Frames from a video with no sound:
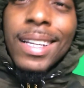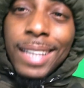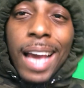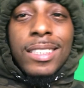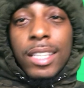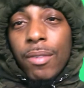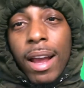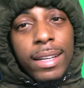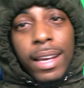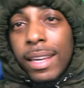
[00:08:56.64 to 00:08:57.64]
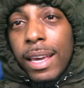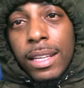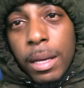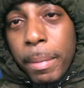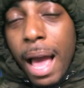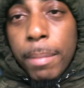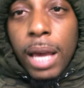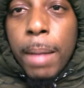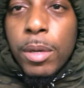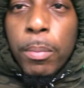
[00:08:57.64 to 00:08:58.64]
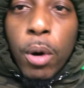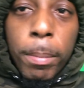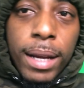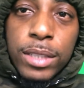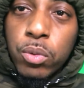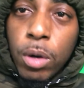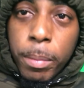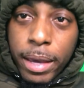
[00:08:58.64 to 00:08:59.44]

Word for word: That's it right there, gang. Look, man, I'm, I'm your boy, Blessed One,